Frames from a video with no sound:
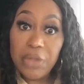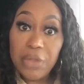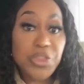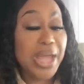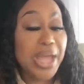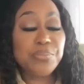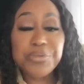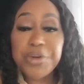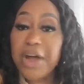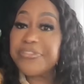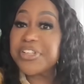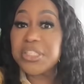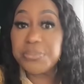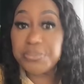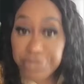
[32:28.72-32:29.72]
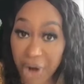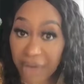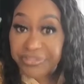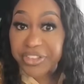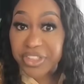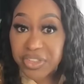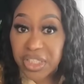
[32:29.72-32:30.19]
Then prophets and
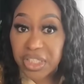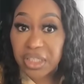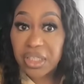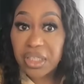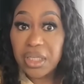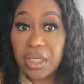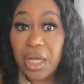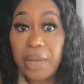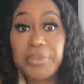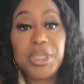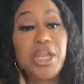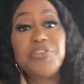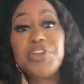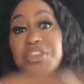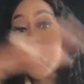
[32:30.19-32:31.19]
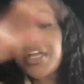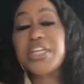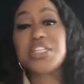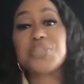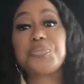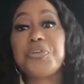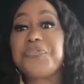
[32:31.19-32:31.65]
prophecy. I mean, everything
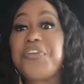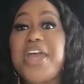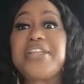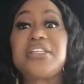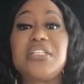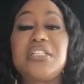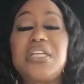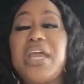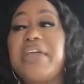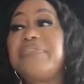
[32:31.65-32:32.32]
is prophetic today.